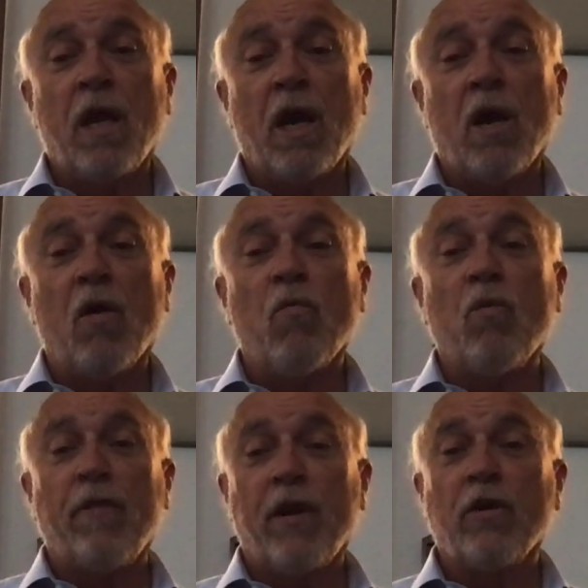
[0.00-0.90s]

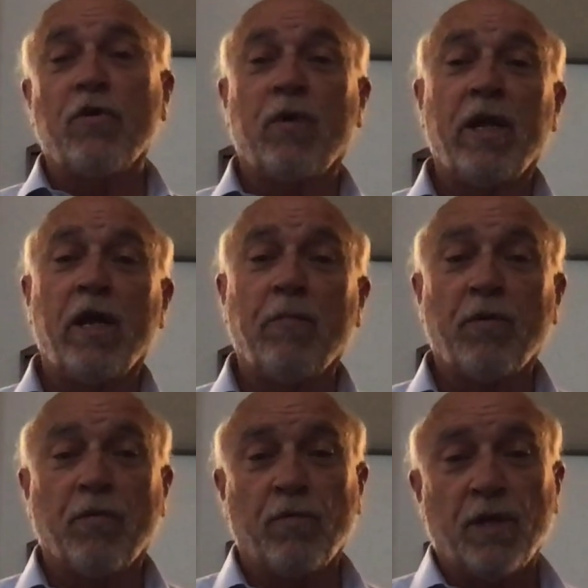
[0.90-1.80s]
We're there to try to help you
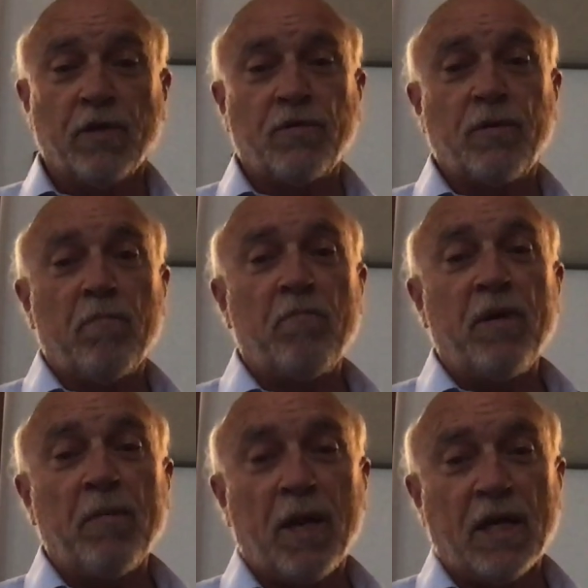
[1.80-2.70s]
through this.
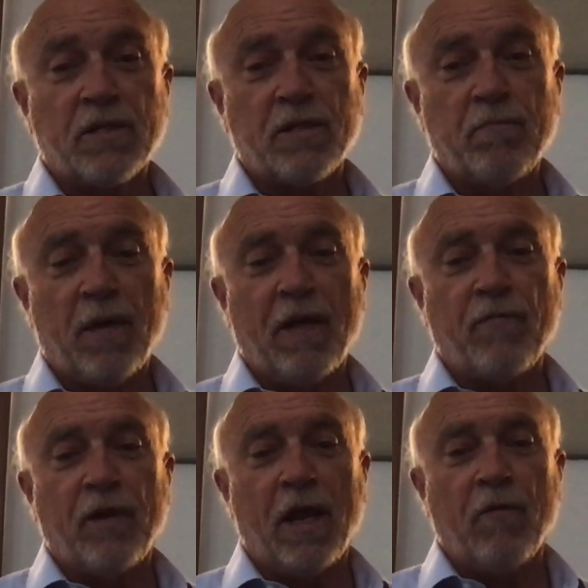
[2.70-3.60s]
Be blessed. Bye
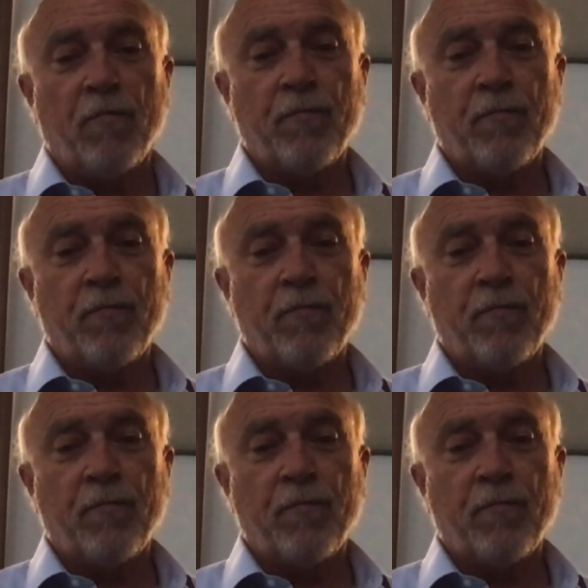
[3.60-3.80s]
for now.